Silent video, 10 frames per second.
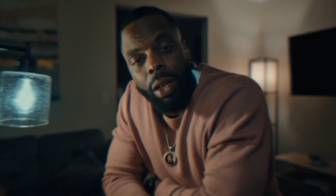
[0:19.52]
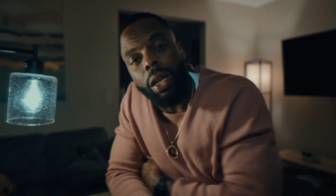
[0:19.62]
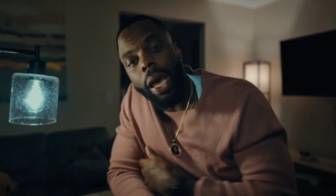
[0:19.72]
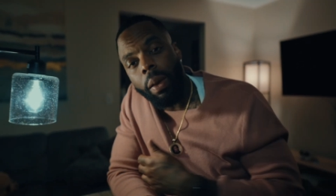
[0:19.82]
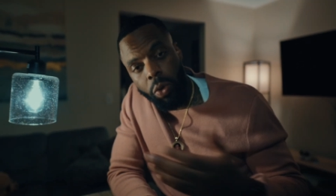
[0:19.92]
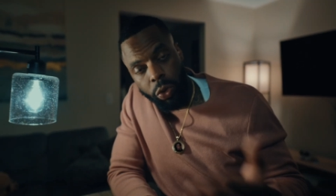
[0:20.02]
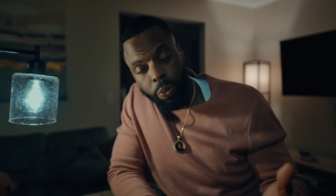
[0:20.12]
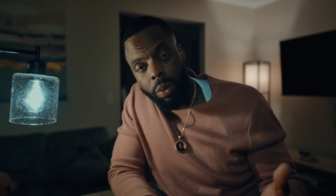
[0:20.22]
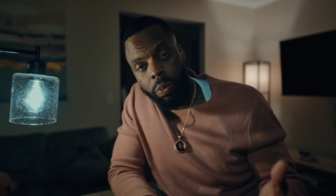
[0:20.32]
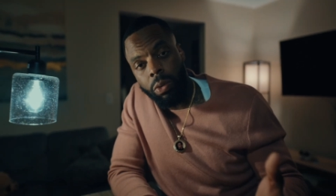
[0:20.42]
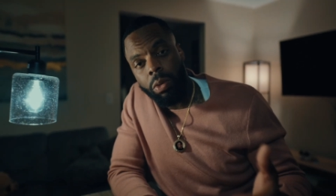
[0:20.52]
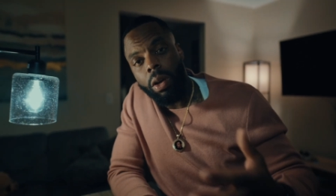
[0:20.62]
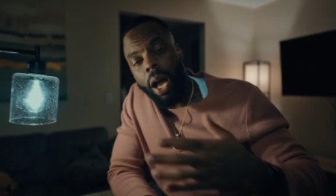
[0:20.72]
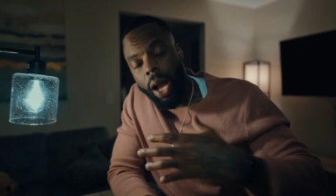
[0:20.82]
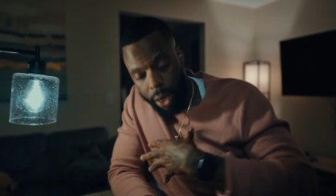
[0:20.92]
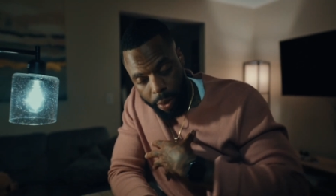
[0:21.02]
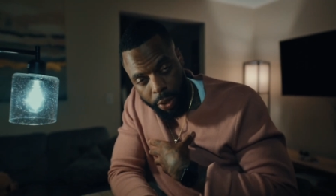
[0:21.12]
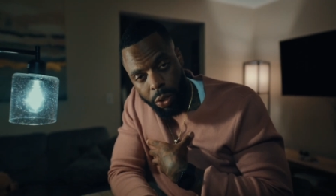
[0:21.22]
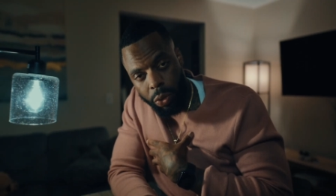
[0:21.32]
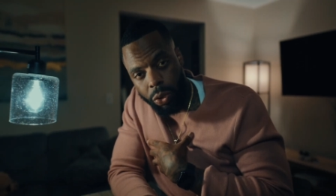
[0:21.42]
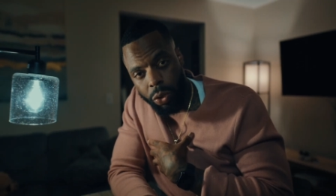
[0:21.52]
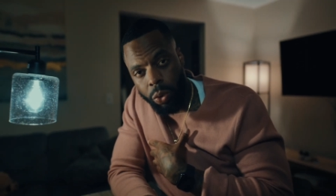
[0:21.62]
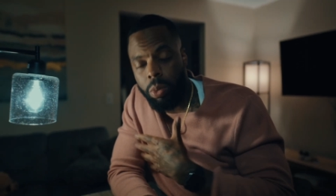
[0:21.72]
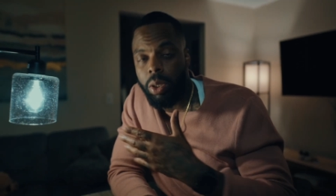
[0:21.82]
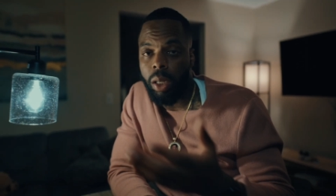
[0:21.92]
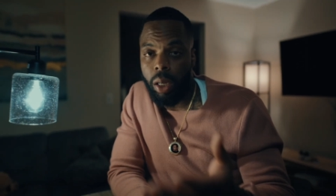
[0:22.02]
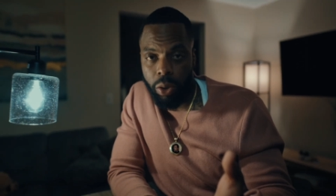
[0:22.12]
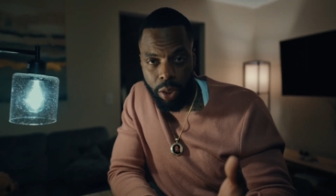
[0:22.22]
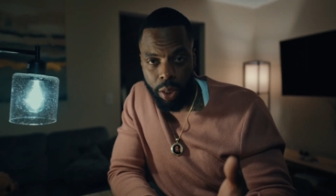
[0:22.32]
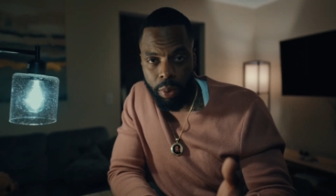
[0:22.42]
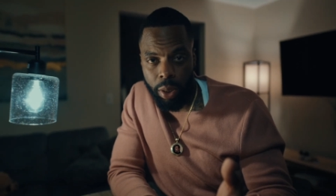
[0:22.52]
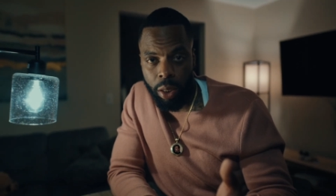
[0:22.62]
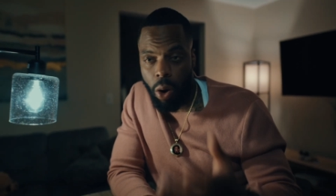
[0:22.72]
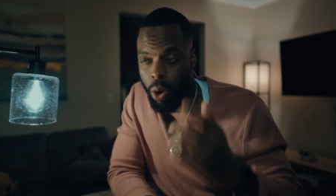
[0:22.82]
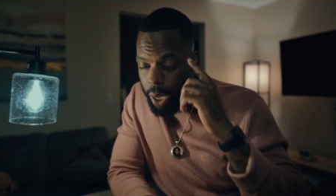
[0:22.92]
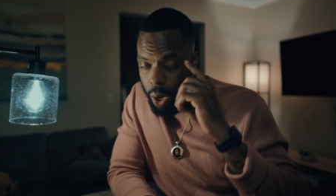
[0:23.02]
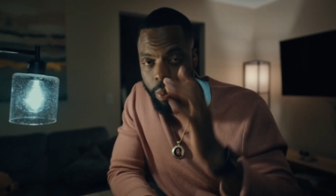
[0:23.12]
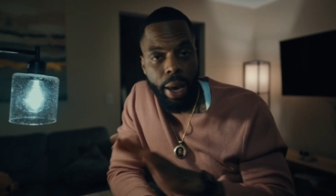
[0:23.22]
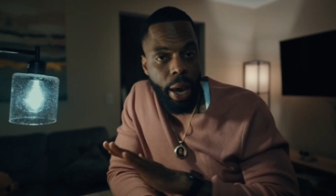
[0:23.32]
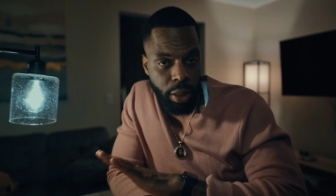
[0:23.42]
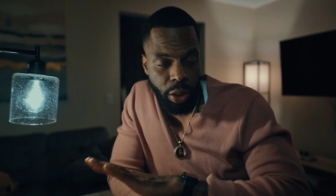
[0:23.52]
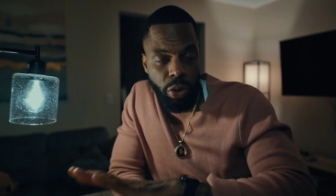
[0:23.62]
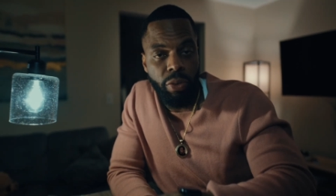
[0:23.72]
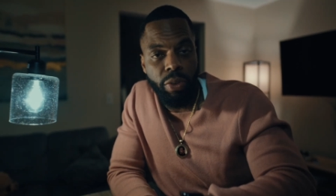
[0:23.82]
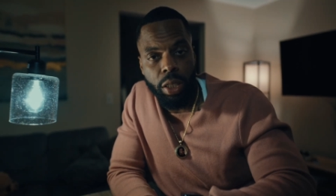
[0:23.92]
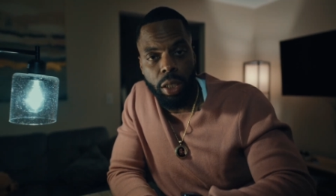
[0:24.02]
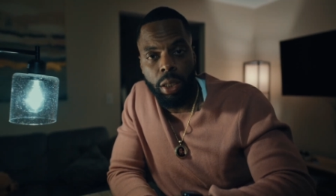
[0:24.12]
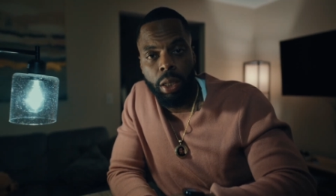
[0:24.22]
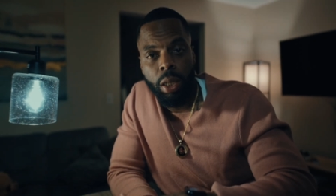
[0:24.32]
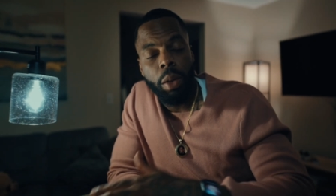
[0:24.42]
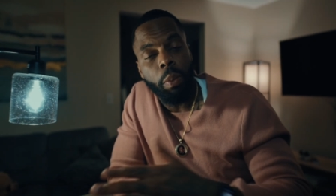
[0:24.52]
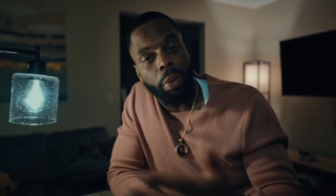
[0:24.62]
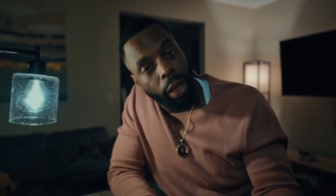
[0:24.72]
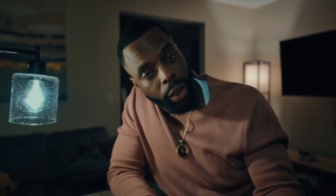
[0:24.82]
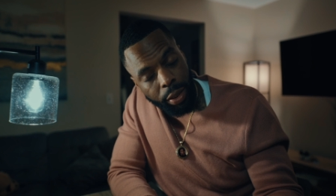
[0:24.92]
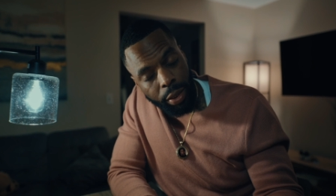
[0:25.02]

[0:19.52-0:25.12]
like most people, I come to YouTube to learn something or to help me execute a vision. But